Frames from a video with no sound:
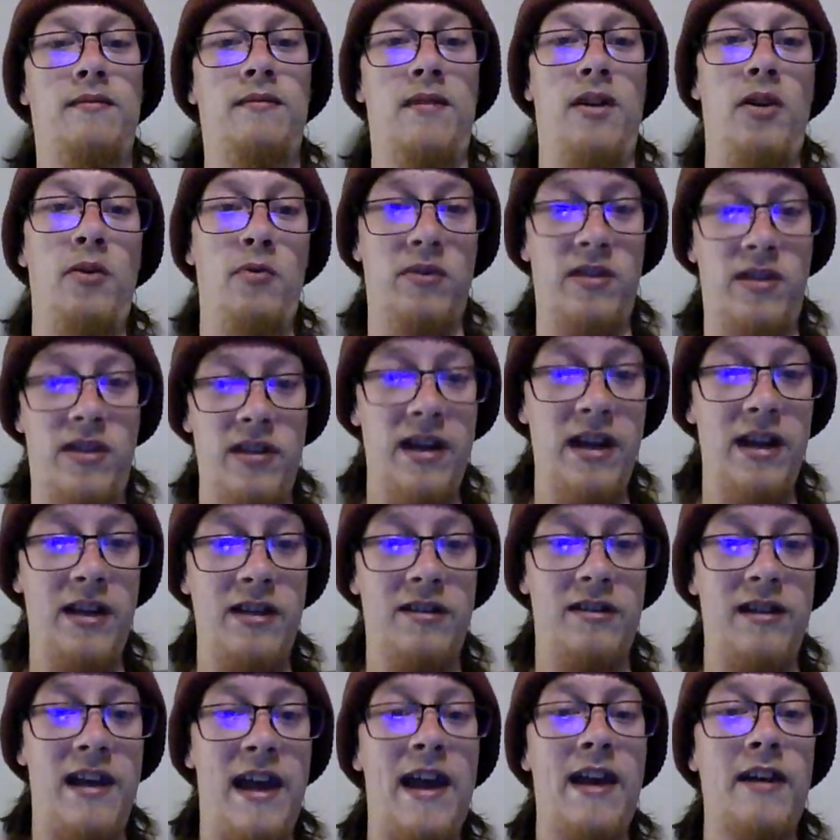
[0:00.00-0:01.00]
It was the
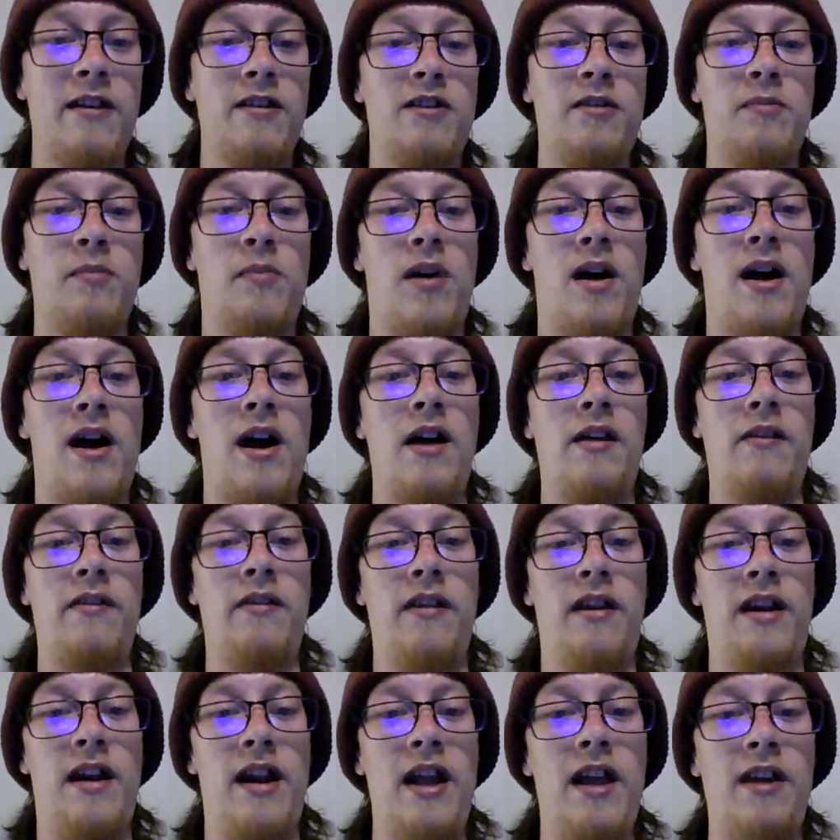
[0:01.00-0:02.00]
exact
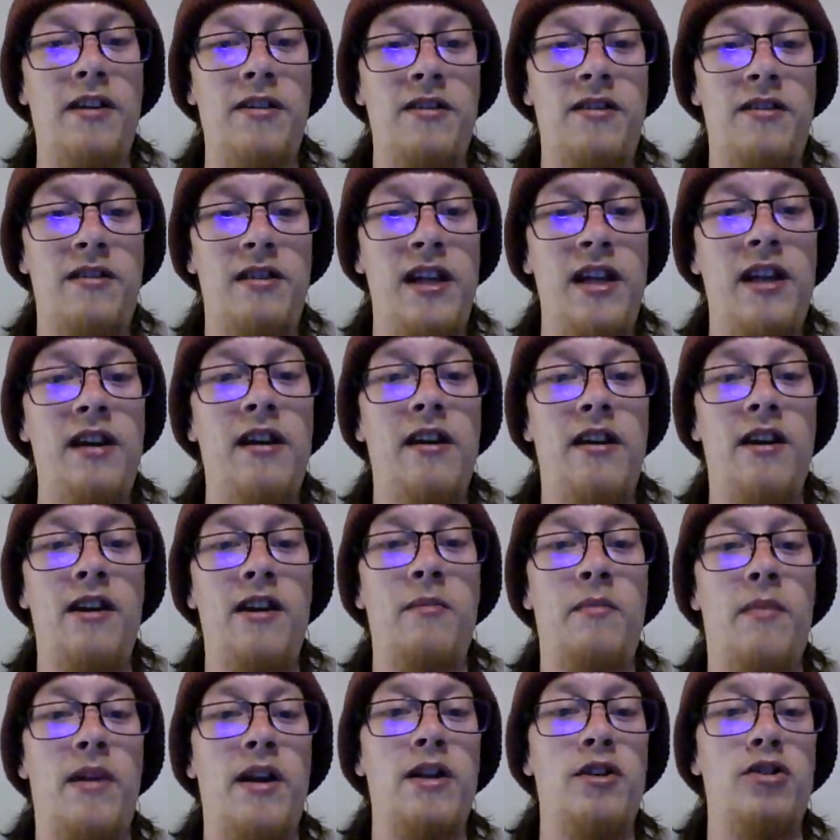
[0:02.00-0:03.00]
spot that I had seen
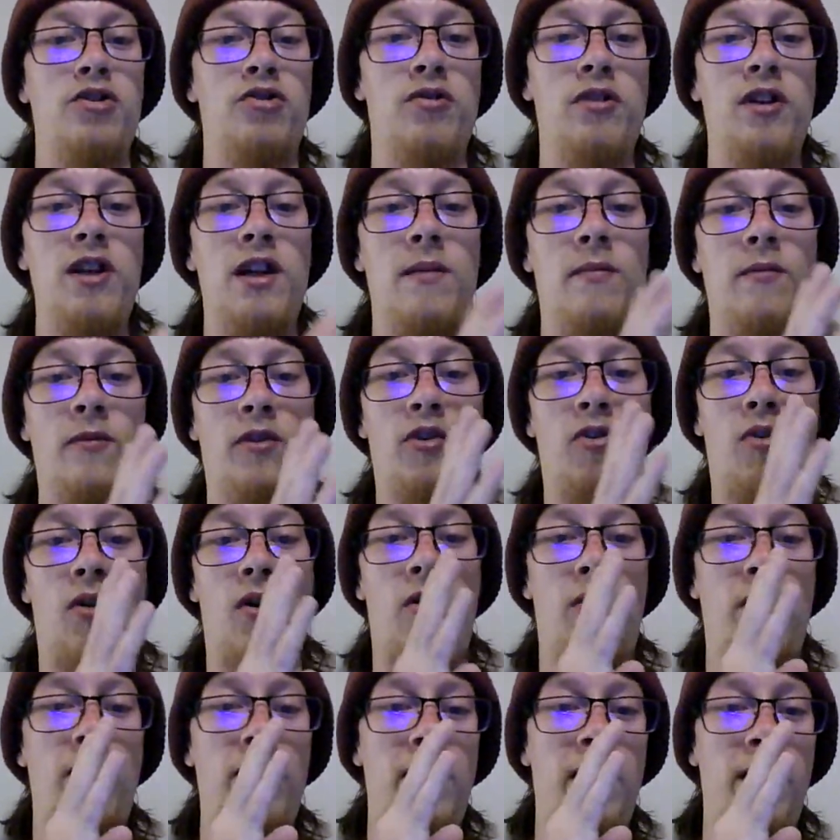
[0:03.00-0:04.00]
it in my dream,
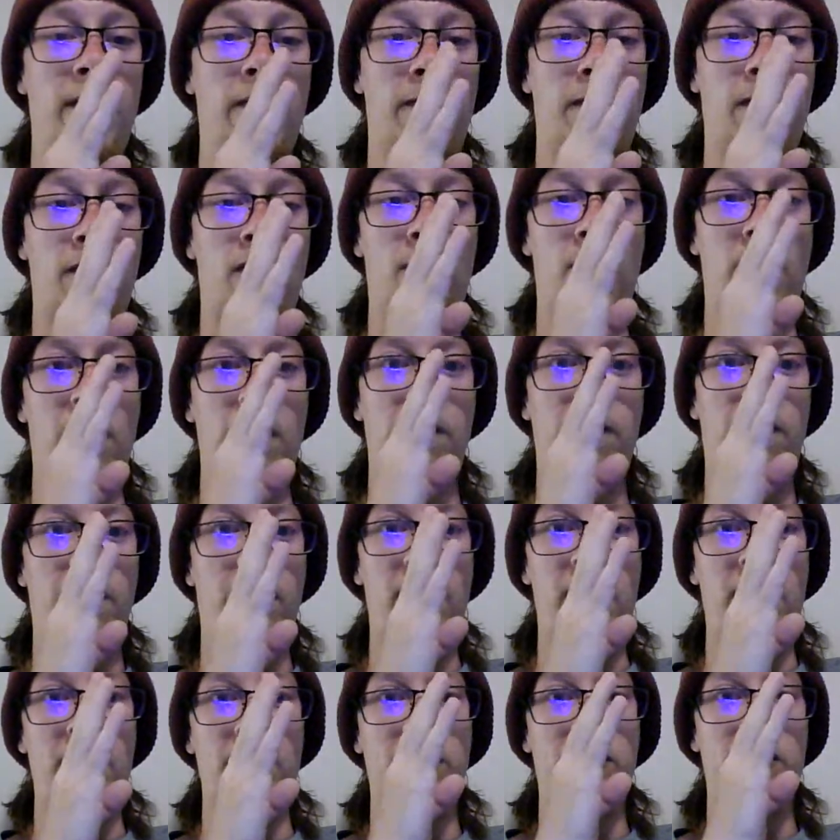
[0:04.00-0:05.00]
crawling in front of my
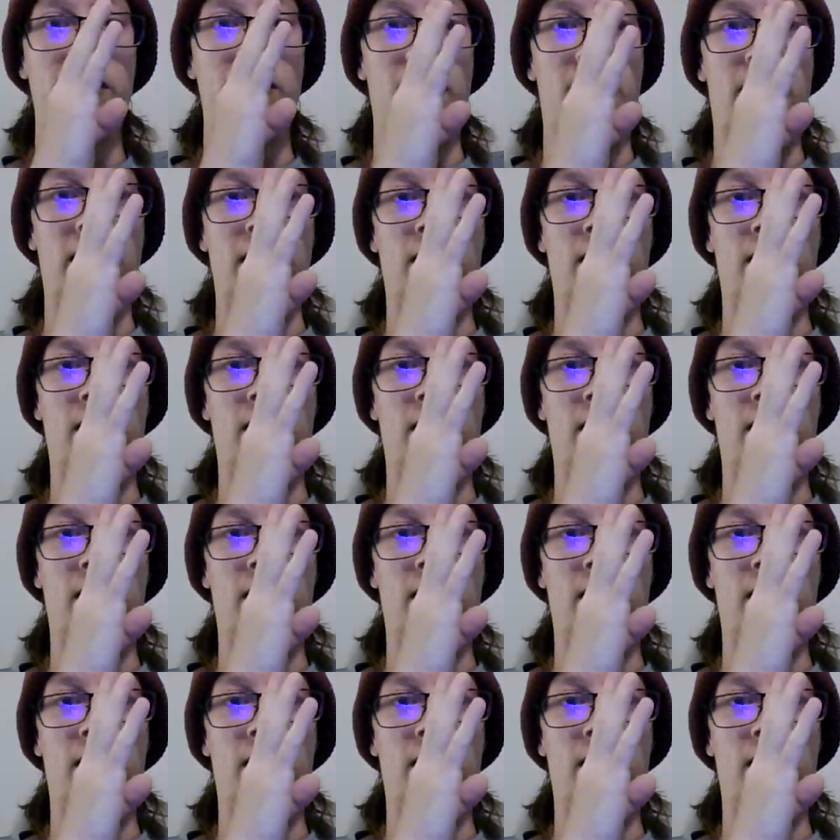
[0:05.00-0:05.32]
face, and I